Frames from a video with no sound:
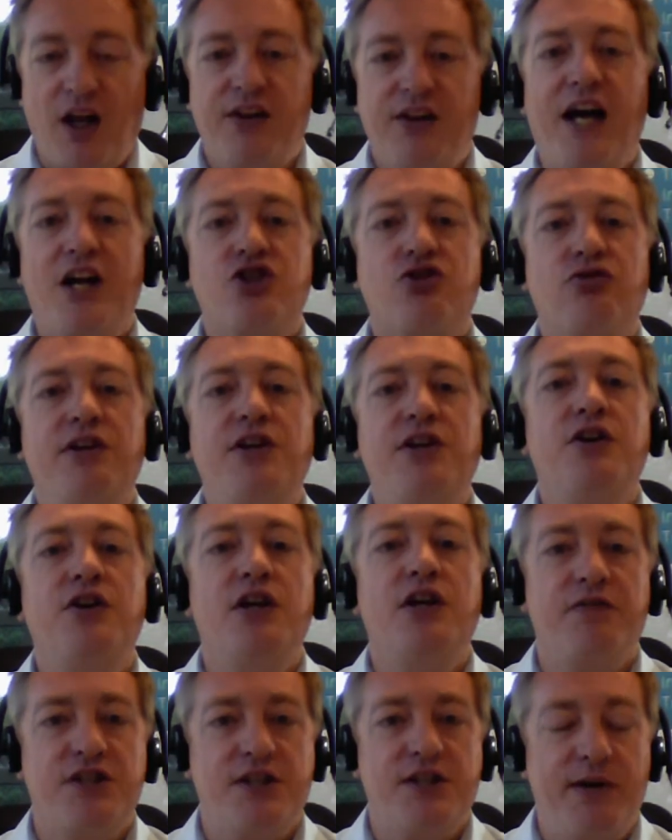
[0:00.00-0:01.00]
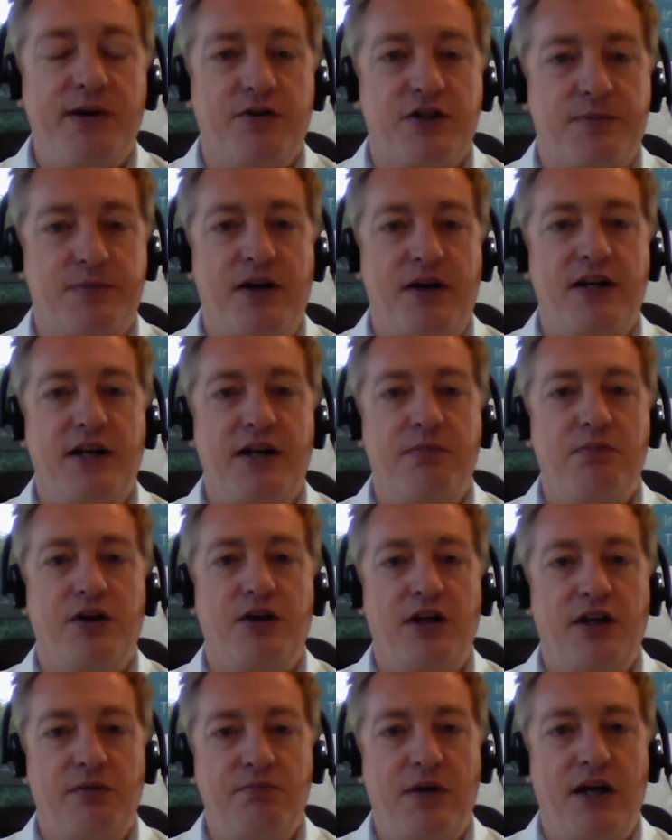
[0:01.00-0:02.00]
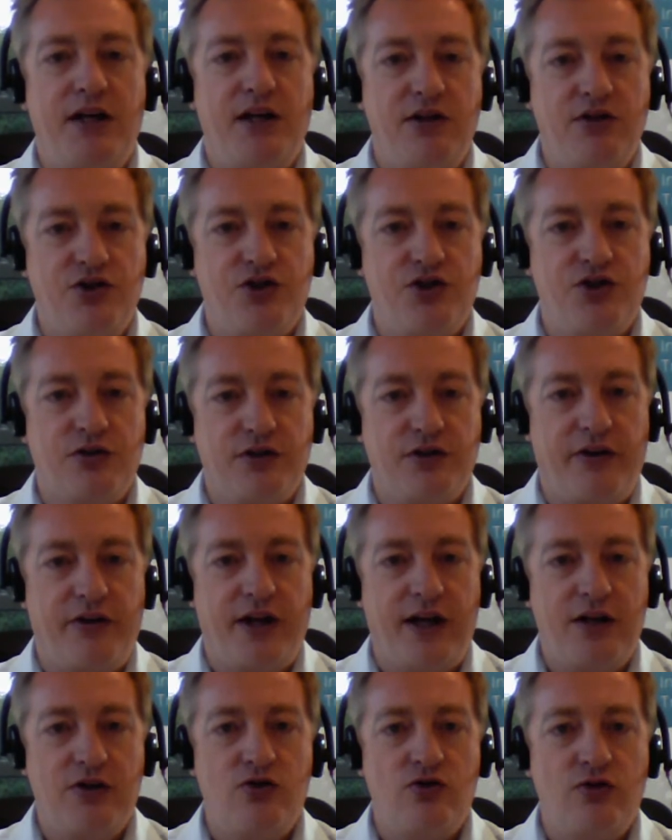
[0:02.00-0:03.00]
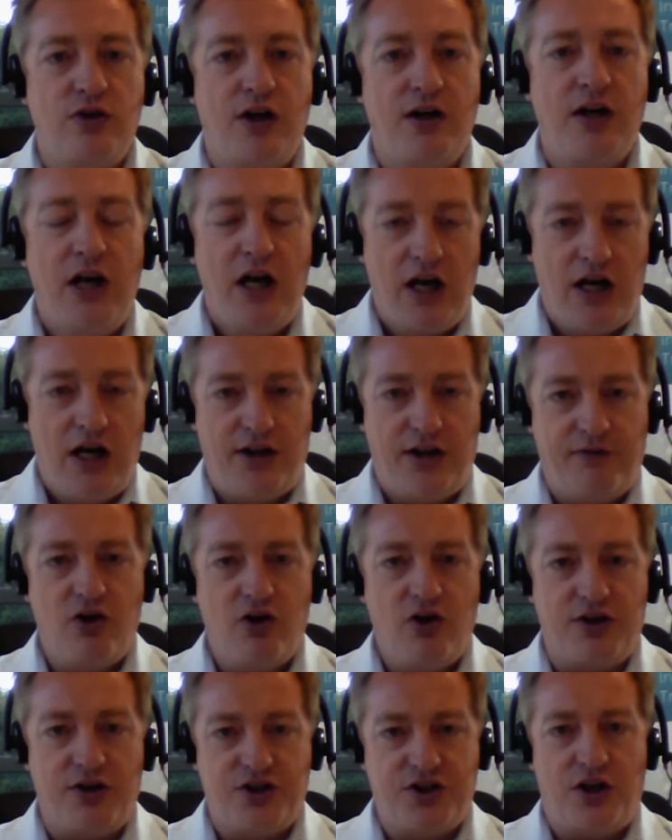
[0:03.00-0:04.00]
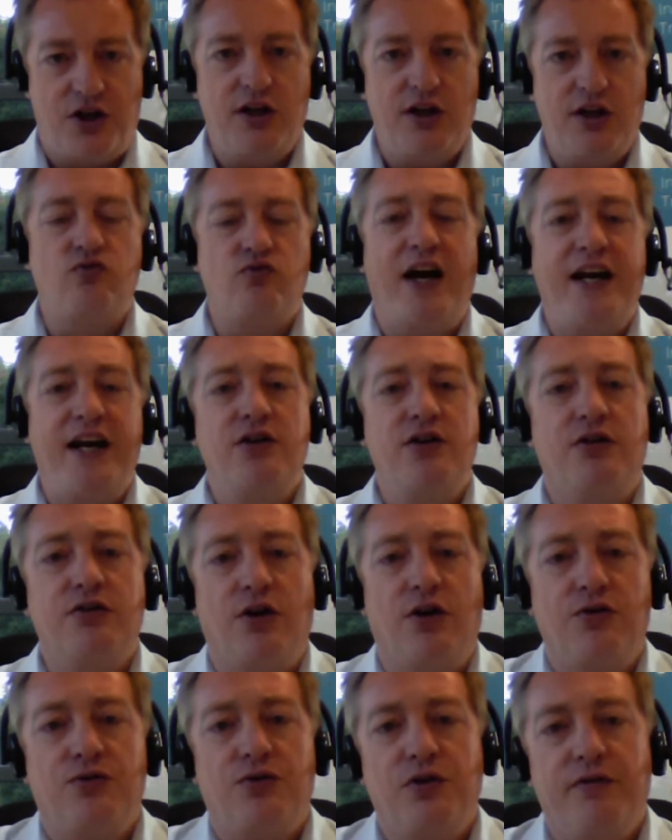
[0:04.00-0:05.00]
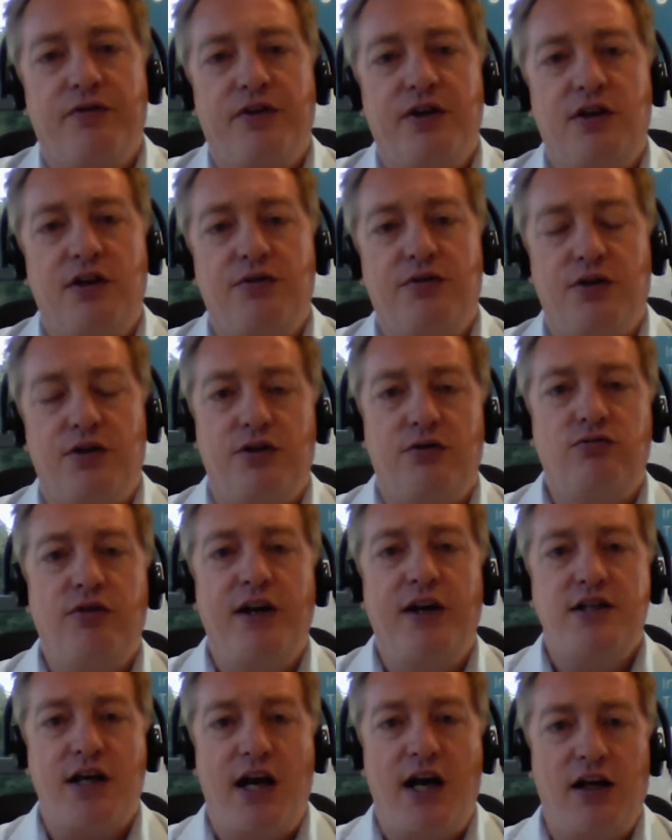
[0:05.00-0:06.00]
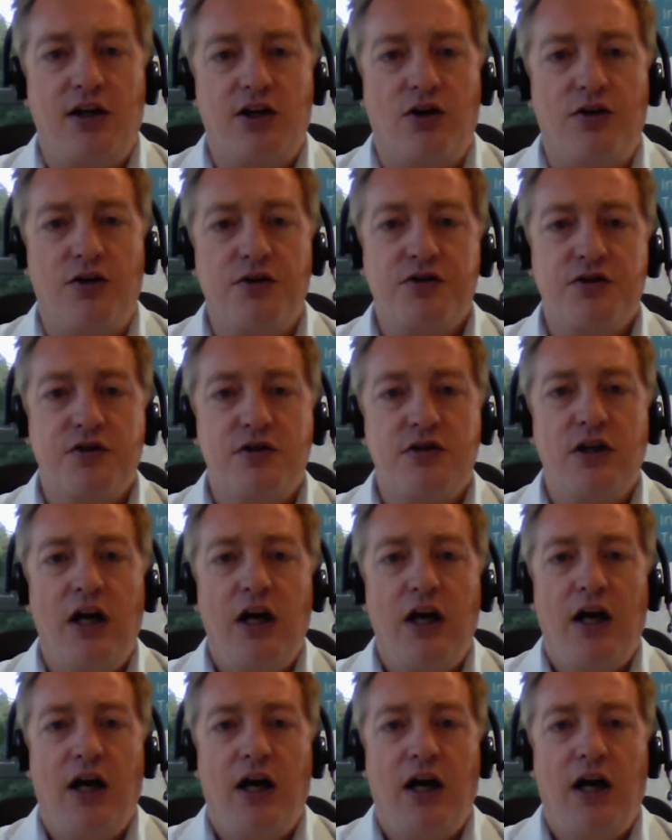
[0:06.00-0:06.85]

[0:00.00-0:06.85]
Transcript: naturally nervous about spending money and making sure that they've got a tight rein on all of the retailer costs.